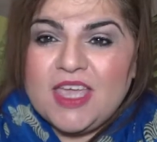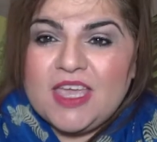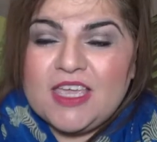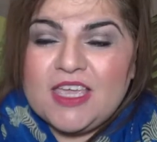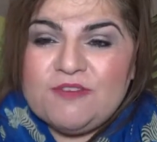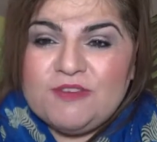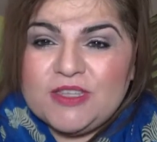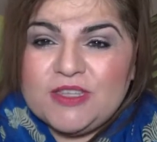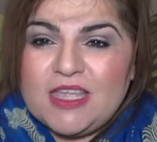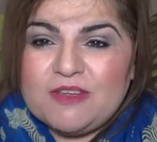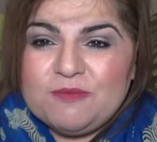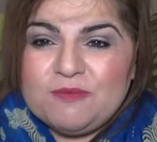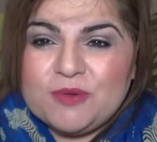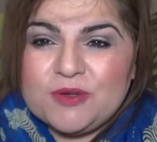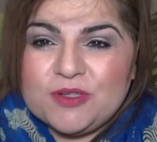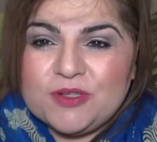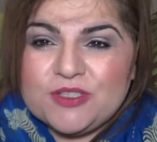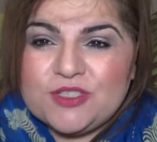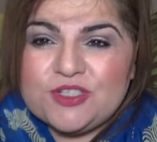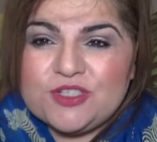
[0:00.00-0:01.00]
if you love
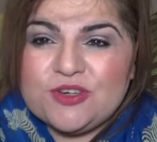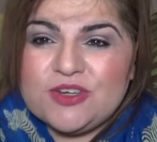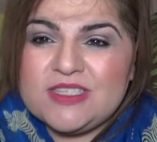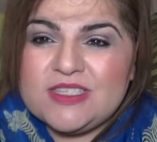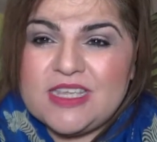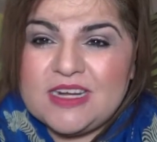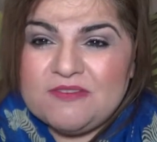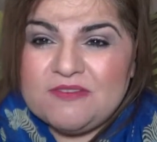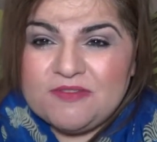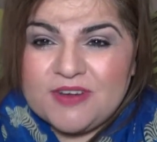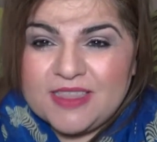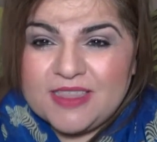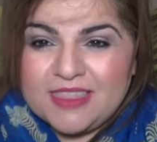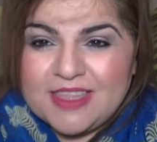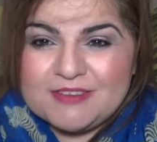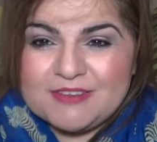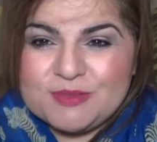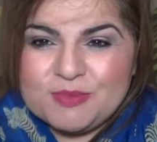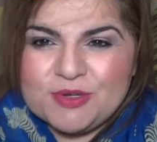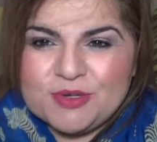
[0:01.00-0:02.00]
Paulas Choice and a friend
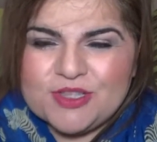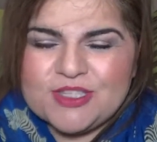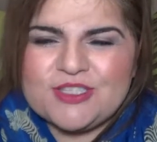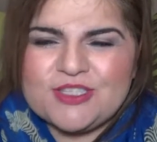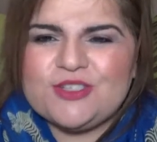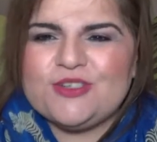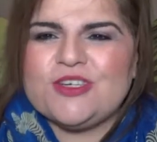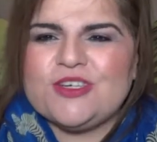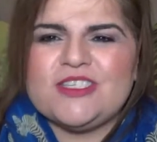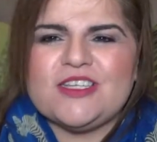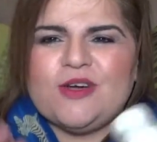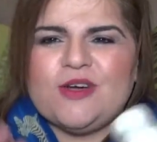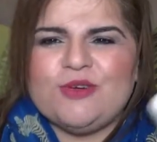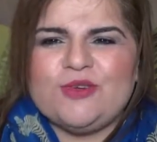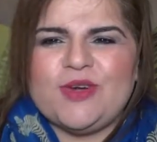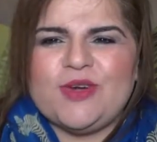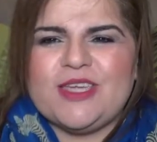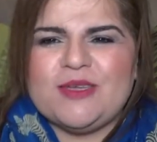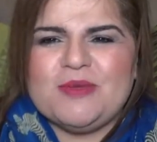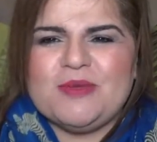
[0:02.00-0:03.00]
loves Paulas Choice, I
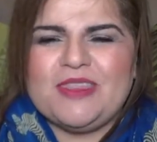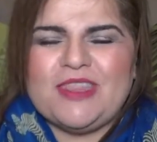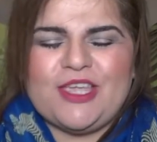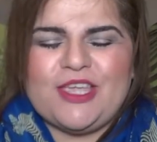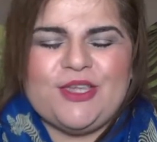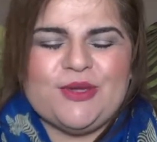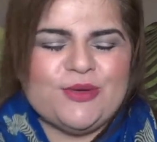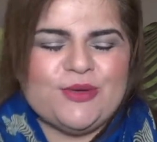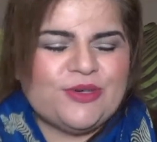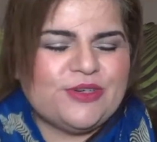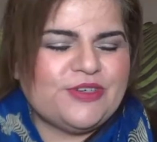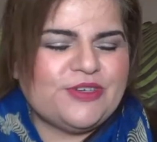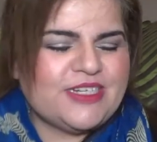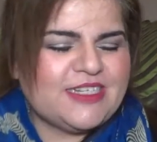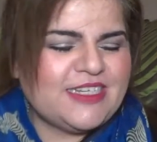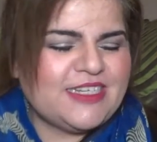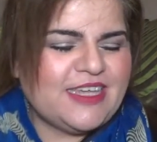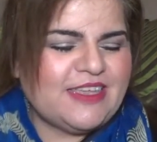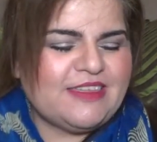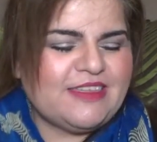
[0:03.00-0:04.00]
would recommend that you order
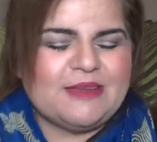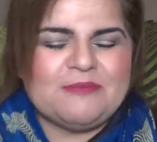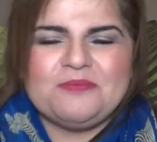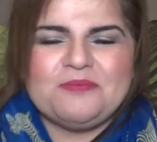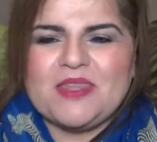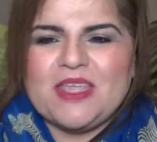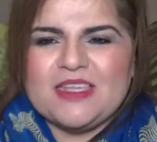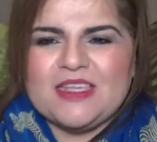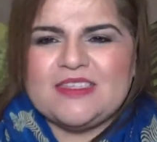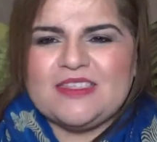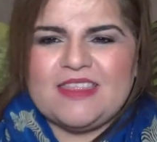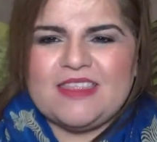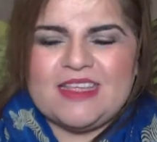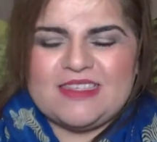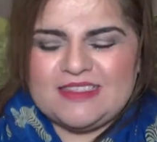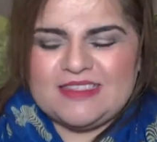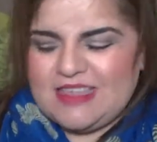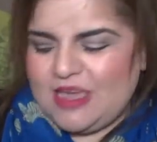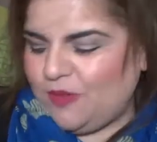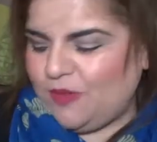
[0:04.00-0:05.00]
it together. So
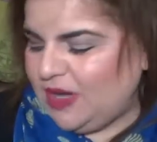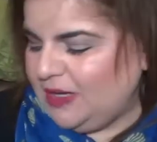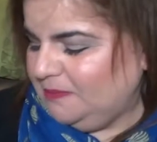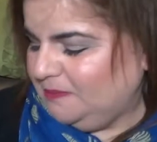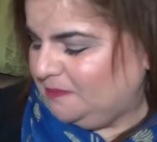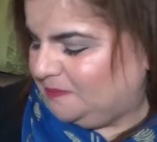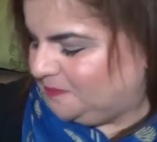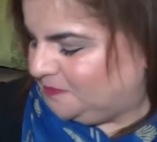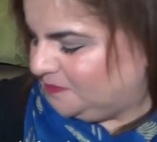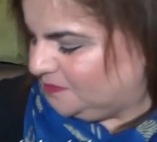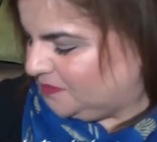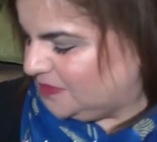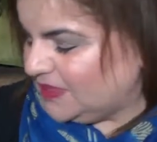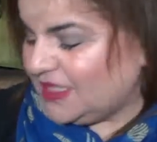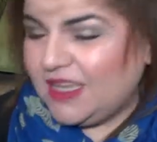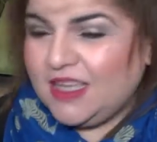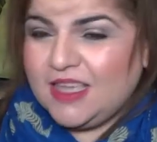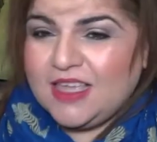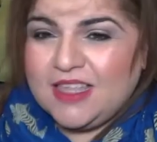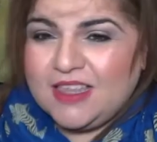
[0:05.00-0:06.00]
that's that one.
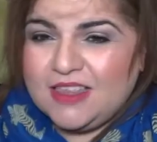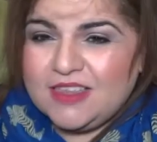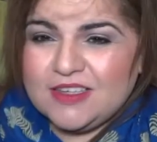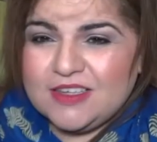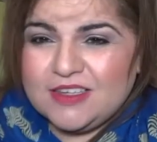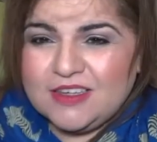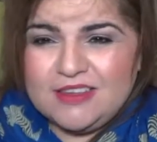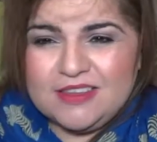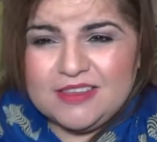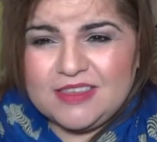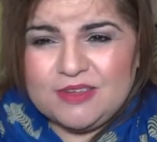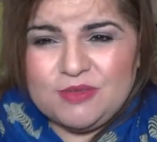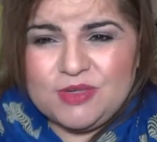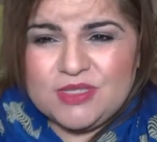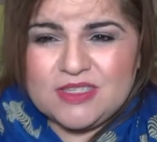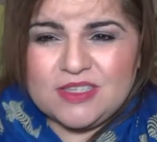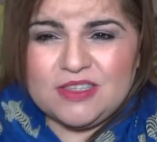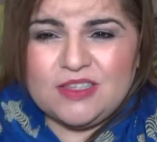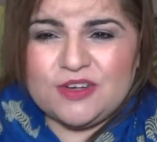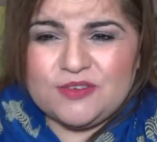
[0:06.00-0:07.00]
That
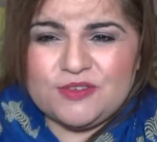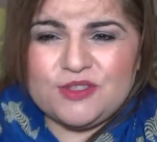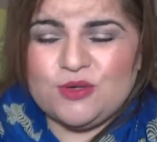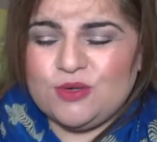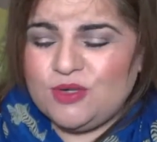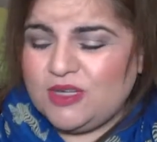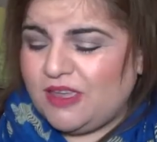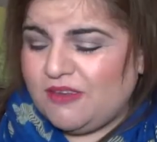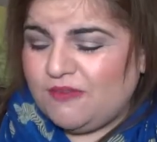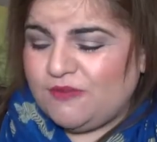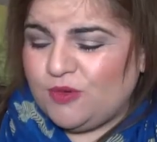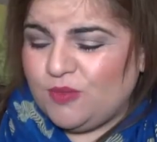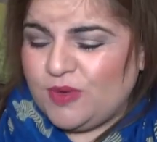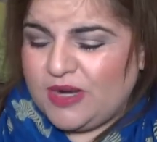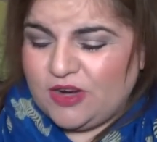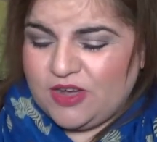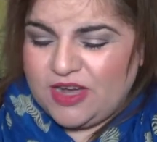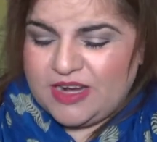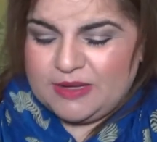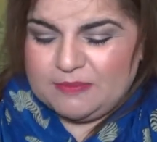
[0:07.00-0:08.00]
was a lot of talking for
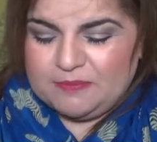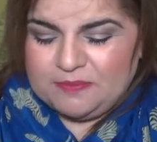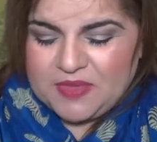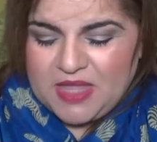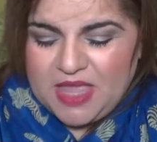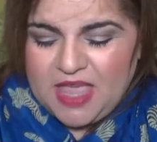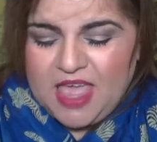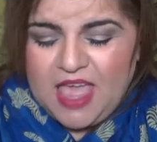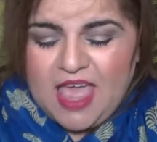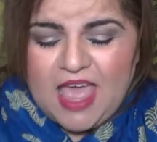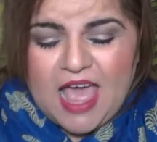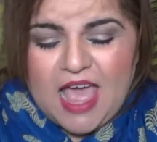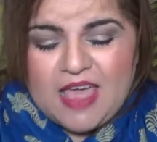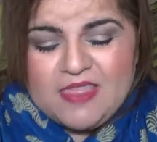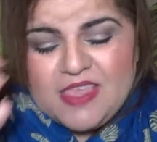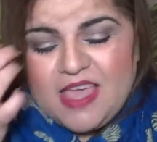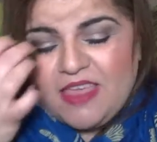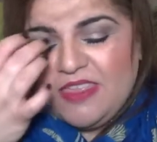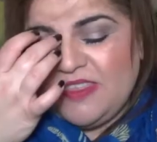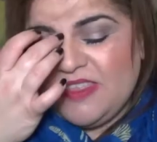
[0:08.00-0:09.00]
one item.
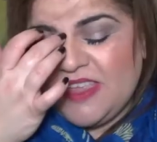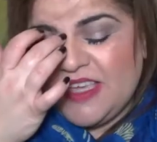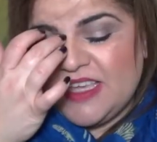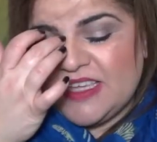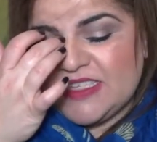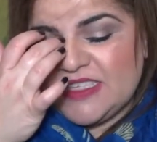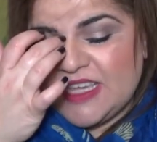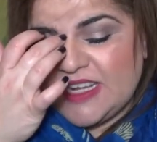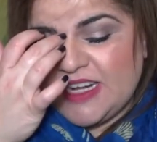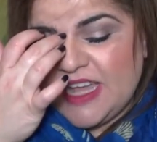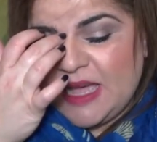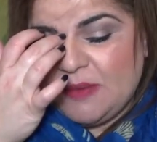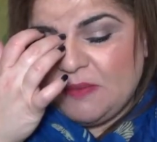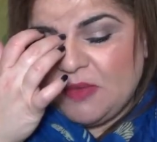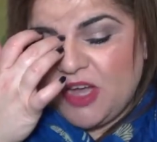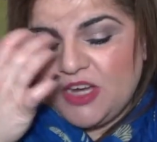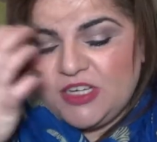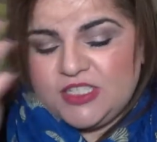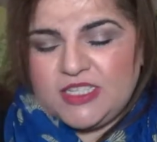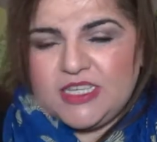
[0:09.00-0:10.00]
And the other thing is that I
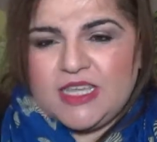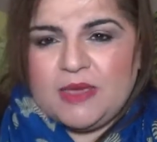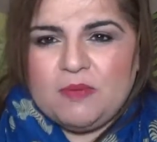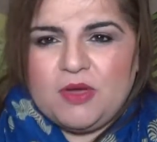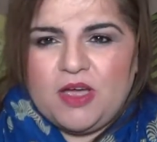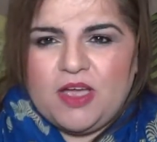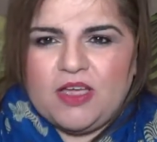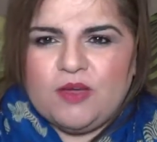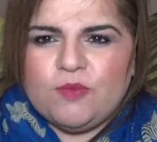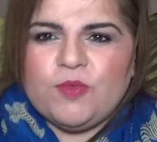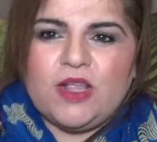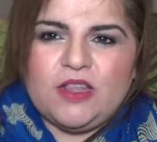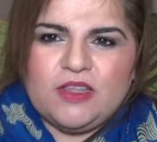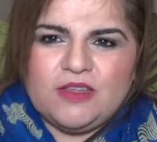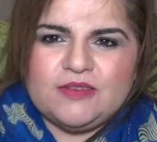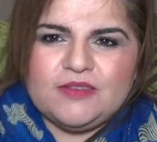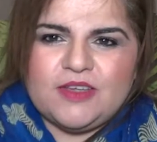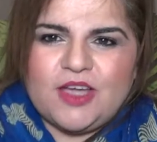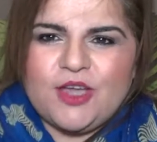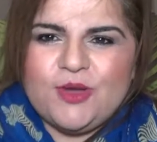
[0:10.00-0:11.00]
always get
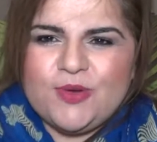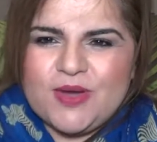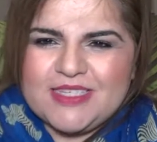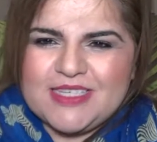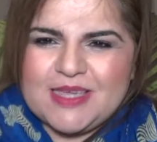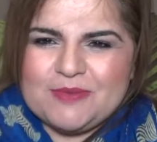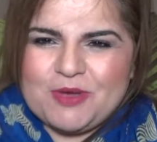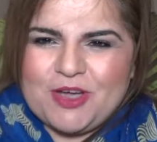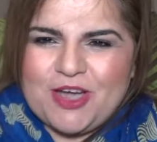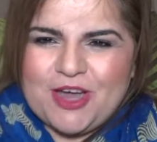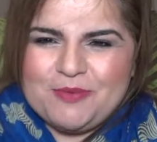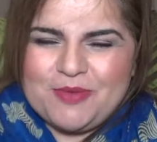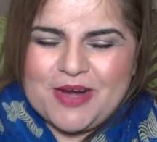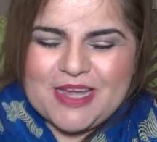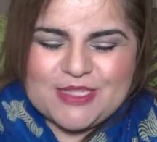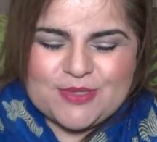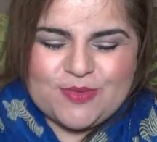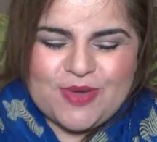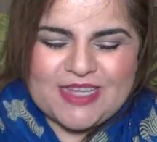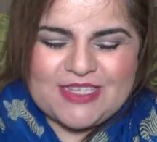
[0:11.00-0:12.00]
my
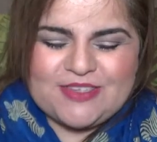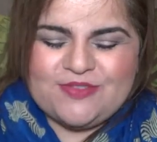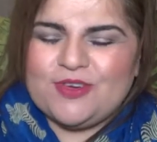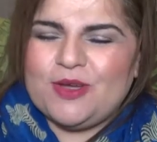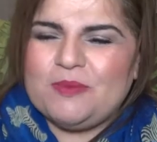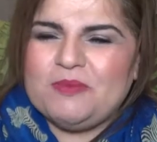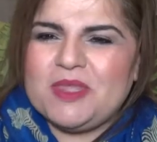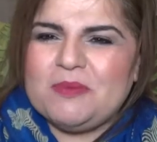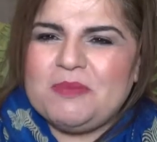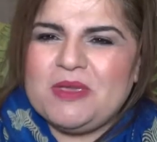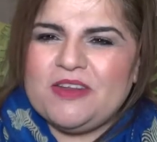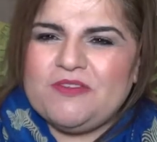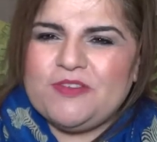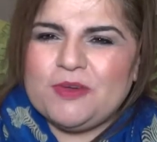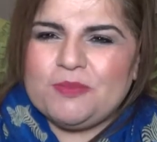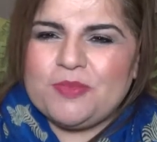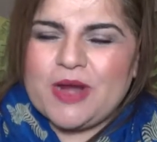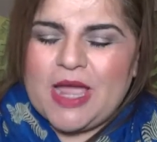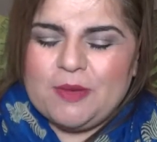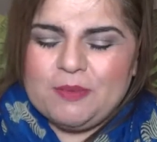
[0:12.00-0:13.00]
eyebrows waxed from the
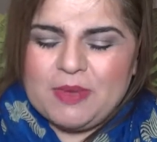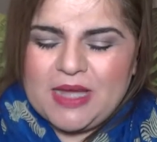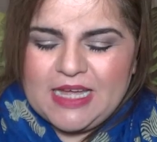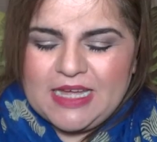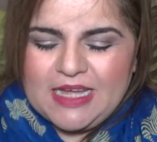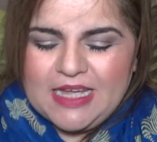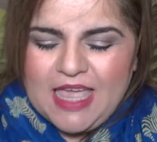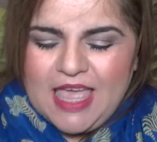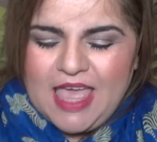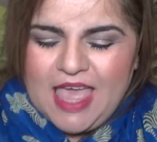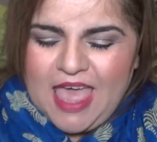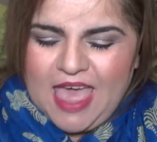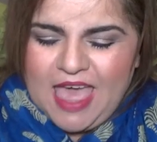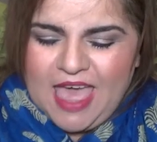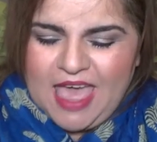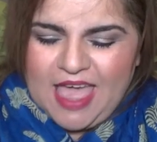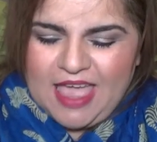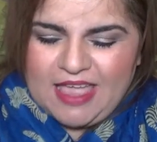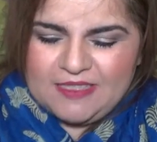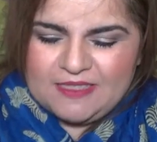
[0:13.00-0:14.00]
Benefit Brow Bar,
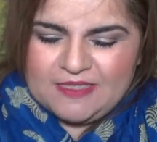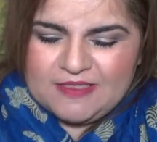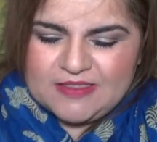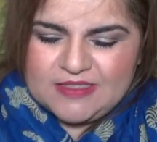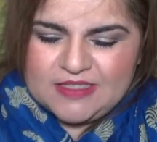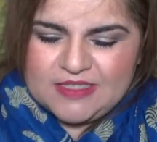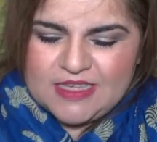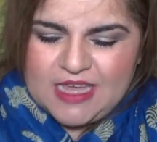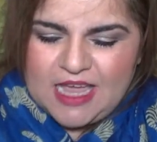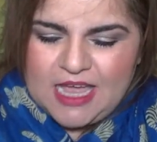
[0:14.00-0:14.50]
and